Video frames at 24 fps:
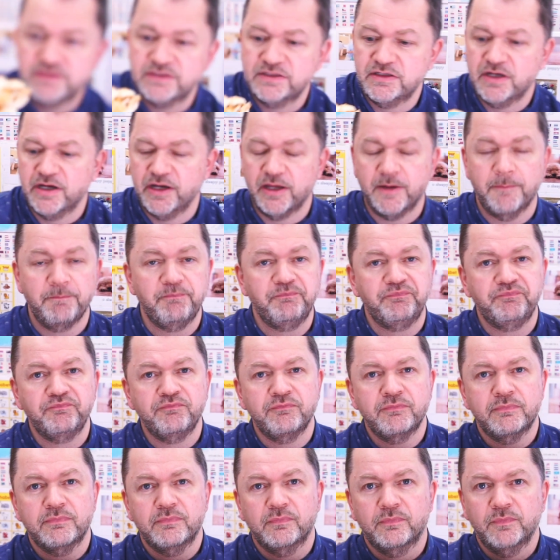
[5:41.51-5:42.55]
like
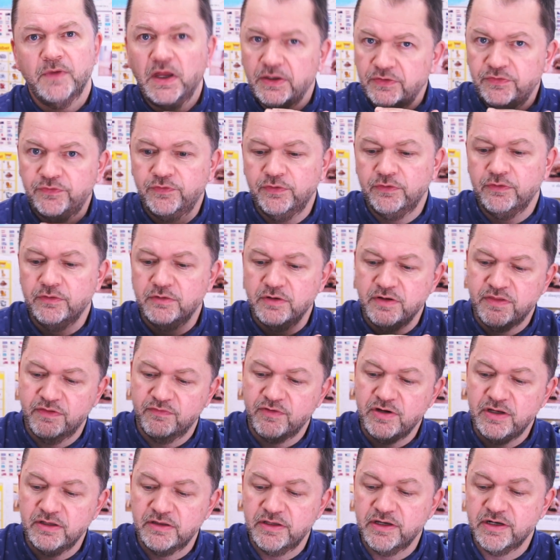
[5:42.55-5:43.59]
2 or
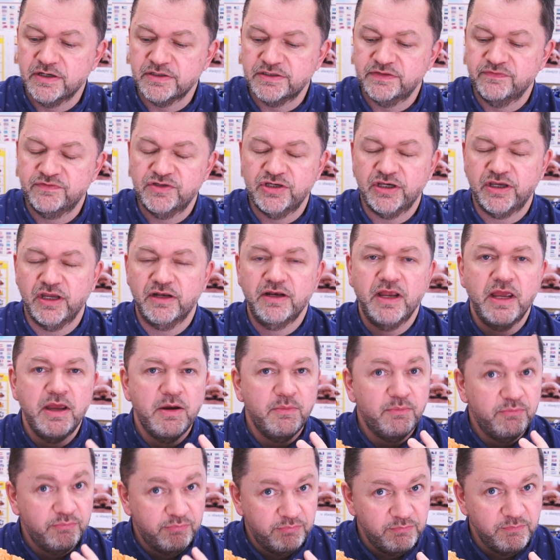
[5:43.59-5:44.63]
3 layers of chicken
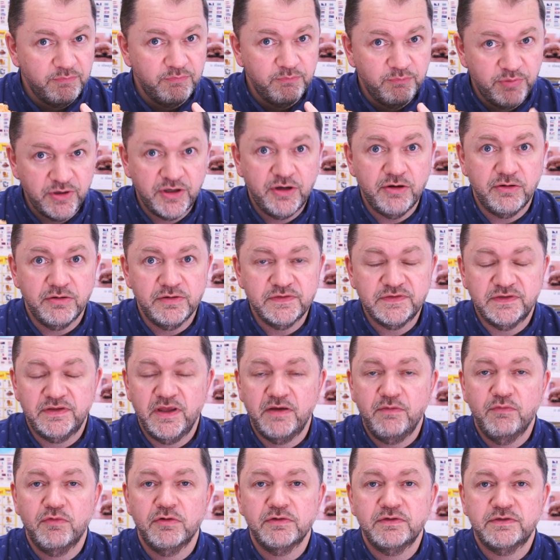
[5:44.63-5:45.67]
because
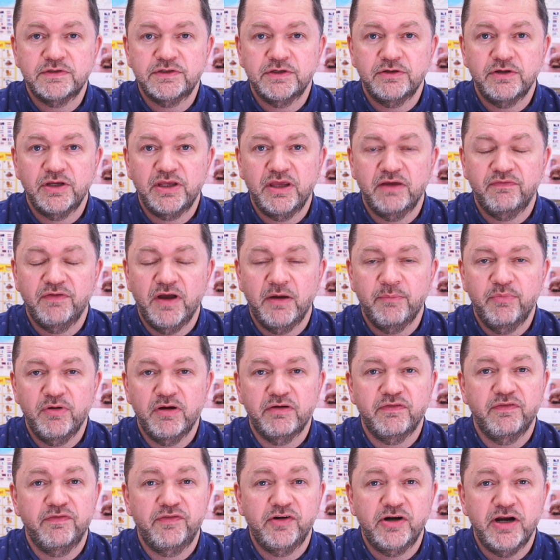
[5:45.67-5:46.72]
they want to give it a bit
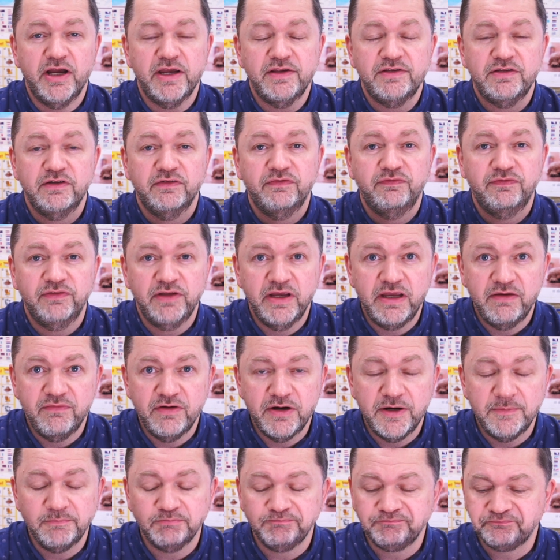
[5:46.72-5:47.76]
of variety of
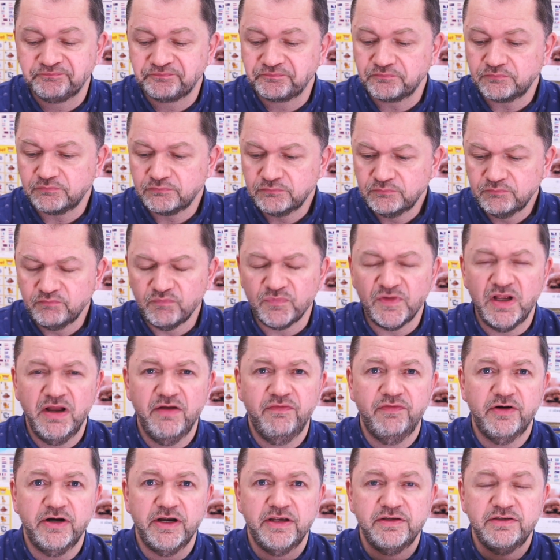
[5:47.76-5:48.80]
flavor, a
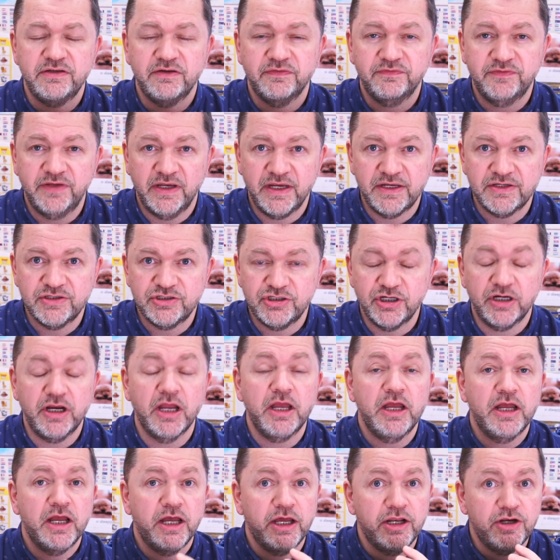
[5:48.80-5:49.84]
variety of texture,
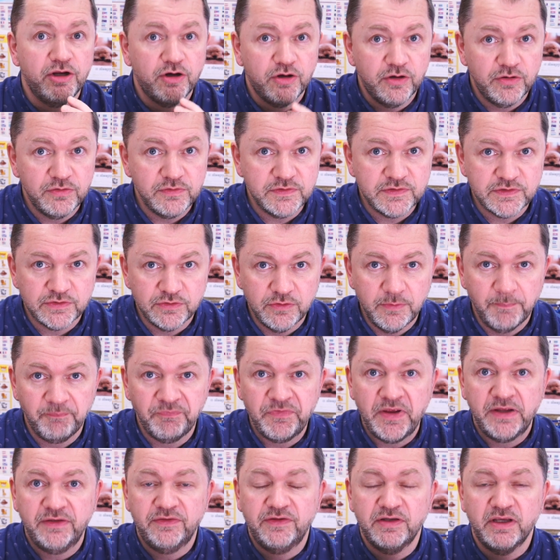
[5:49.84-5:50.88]
and also
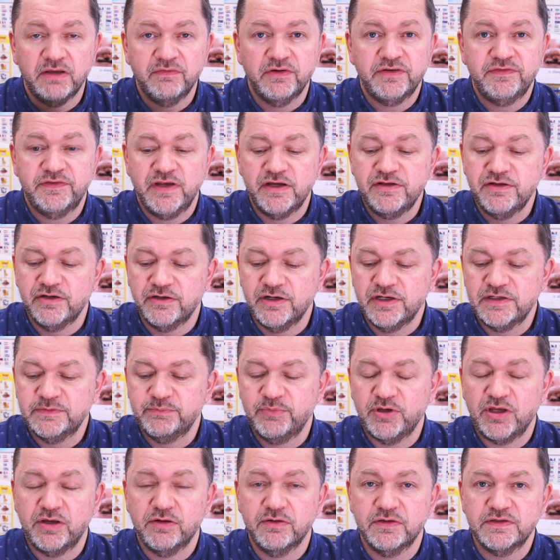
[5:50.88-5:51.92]
to give it tenderness,
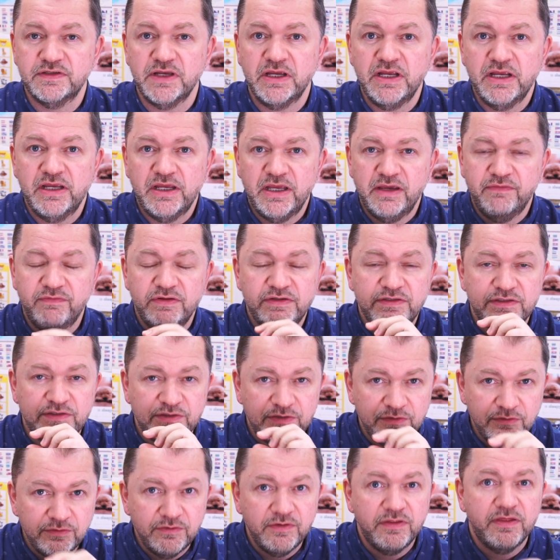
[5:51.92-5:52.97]
because if it's
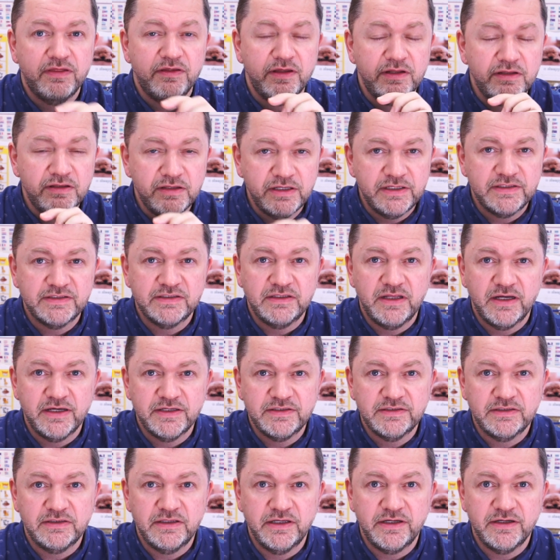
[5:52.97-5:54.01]
2 thinly
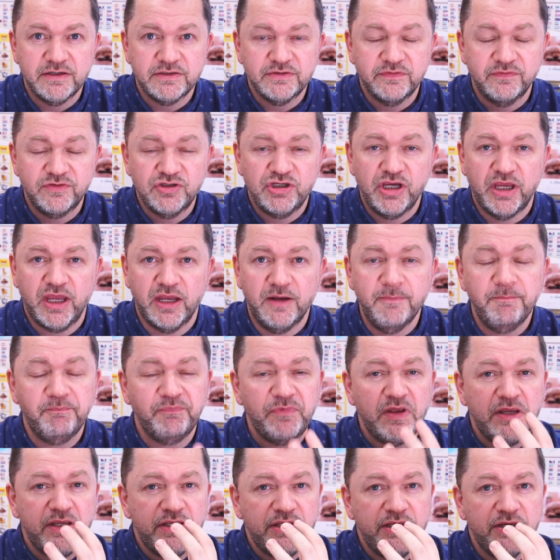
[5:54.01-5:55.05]
sliced layers of chicken,
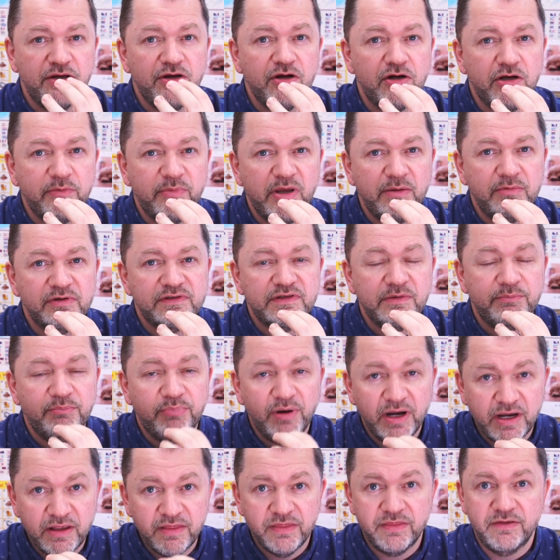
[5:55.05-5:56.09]
you're going to be able to
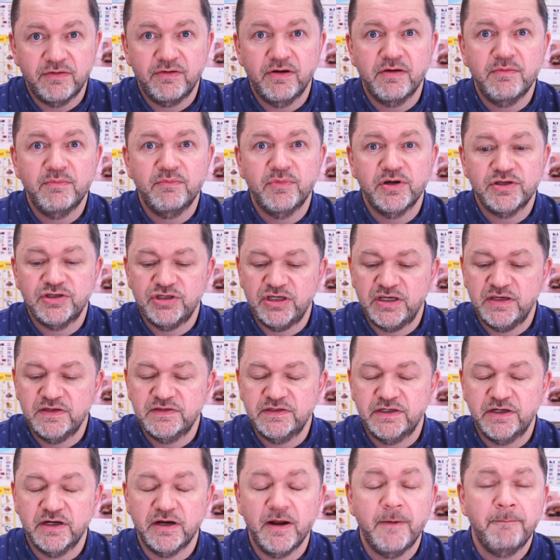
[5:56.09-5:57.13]
bite through it much
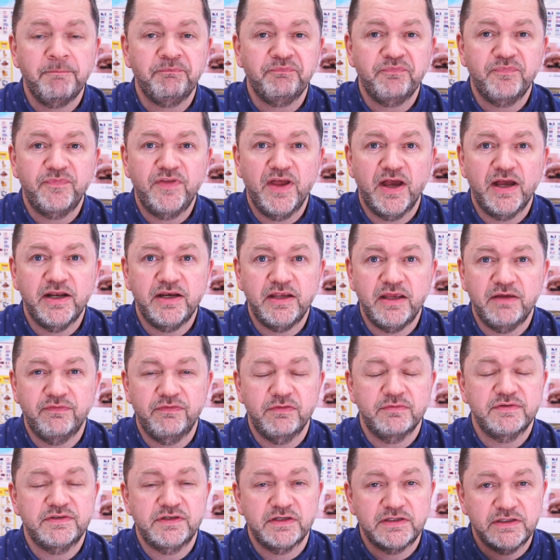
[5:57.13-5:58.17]
easier than if
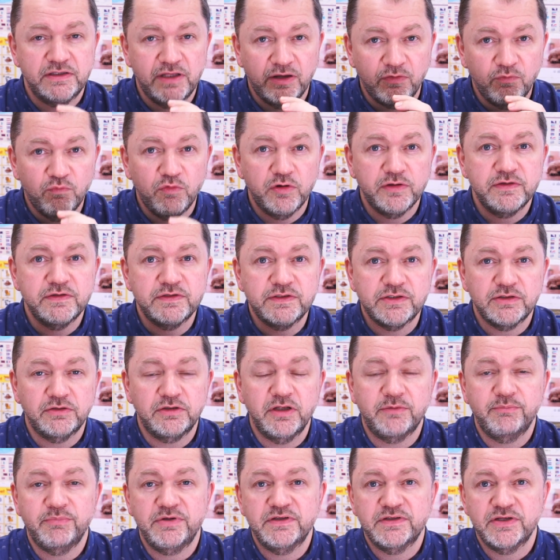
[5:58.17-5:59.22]
it was just like one
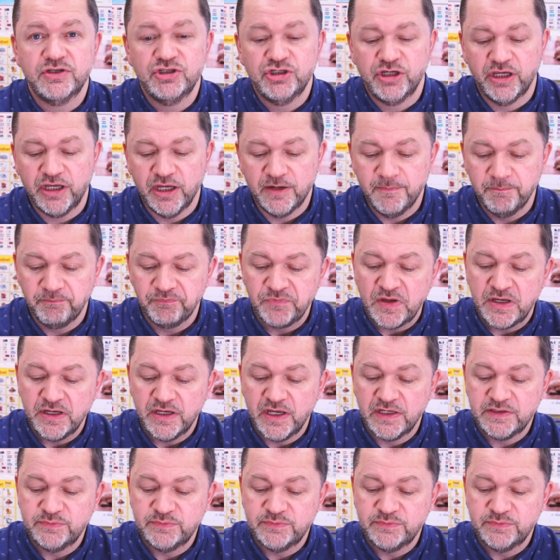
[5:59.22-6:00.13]
solid piece of chicken. It's